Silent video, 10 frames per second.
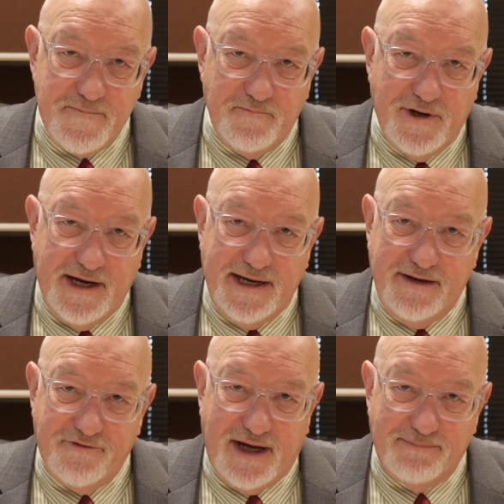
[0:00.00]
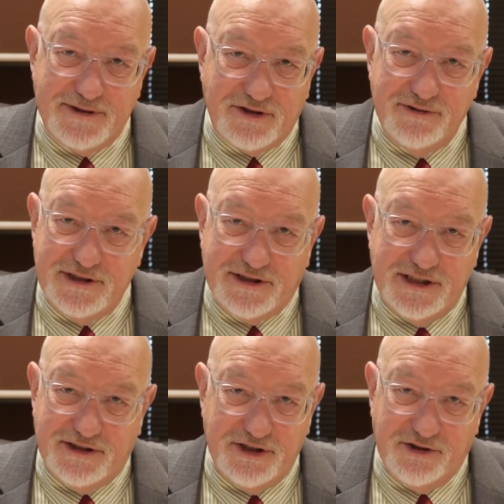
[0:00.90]
When I have
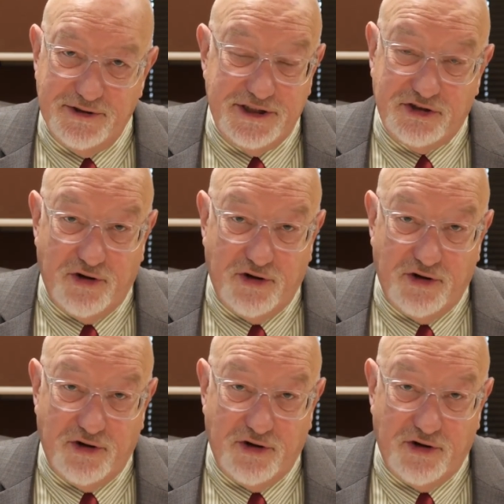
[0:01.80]
opportunity to do this,